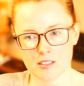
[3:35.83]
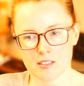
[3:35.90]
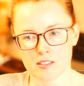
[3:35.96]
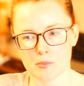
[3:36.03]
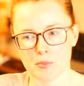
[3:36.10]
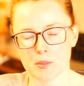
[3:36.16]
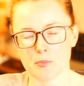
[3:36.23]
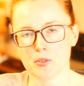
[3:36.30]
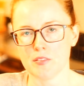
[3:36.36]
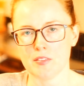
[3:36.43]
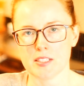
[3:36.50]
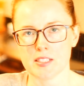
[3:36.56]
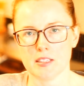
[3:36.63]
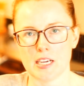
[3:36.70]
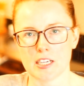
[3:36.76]
some of the
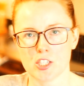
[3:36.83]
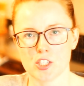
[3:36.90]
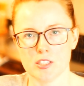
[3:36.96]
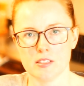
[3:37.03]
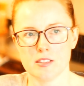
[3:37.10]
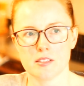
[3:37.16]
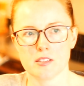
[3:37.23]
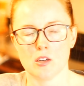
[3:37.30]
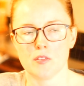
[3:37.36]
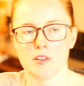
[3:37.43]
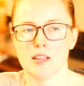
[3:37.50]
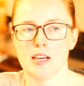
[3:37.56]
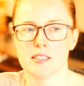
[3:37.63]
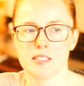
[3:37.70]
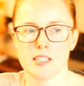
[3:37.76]
previous elections over the
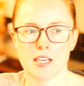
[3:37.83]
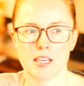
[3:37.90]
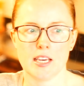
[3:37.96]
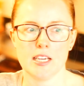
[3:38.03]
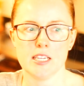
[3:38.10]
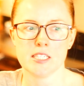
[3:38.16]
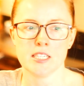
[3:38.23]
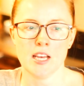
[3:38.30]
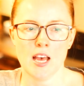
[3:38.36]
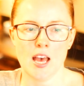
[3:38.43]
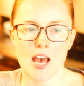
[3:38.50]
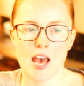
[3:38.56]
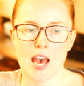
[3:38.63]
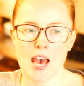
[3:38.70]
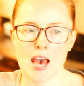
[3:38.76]
last decade.
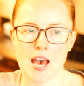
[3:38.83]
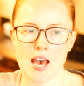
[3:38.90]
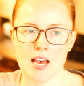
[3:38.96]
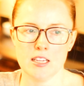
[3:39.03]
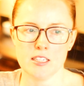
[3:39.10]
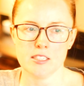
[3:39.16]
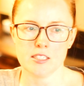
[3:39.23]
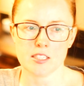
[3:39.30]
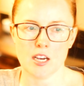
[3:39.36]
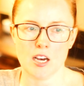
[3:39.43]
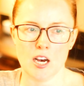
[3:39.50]
And